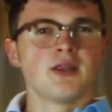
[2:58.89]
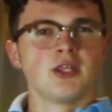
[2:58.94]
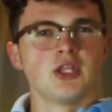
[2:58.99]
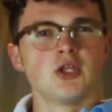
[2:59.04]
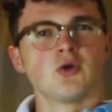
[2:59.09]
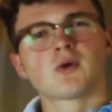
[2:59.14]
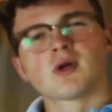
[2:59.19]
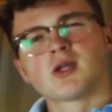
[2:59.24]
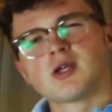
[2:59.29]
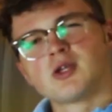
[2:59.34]

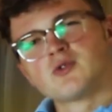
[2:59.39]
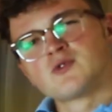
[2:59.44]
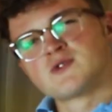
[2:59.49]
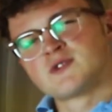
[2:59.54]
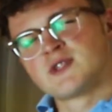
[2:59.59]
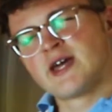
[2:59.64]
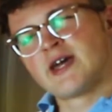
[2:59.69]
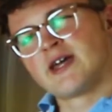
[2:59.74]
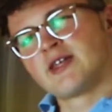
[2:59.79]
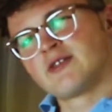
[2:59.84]
You can use
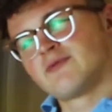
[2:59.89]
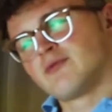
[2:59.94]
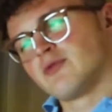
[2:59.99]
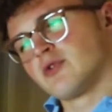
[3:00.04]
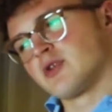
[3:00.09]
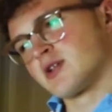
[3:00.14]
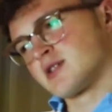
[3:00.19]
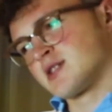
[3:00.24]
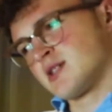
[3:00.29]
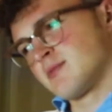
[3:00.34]
that,
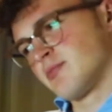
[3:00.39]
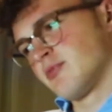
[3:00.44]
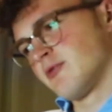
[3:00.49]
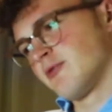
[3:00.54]
for example,